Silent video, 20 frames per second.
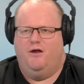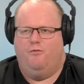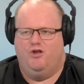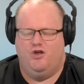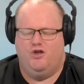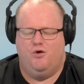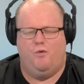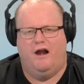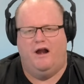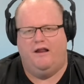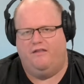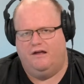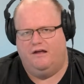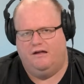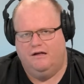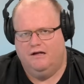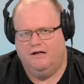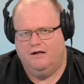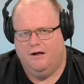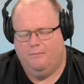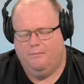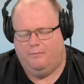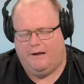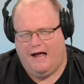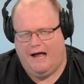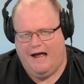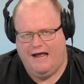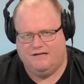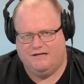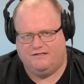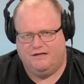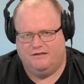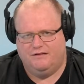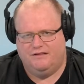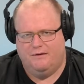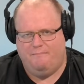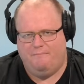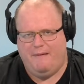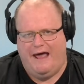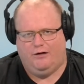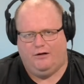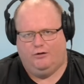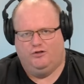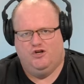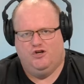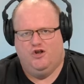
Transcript: Were you one of the players that battled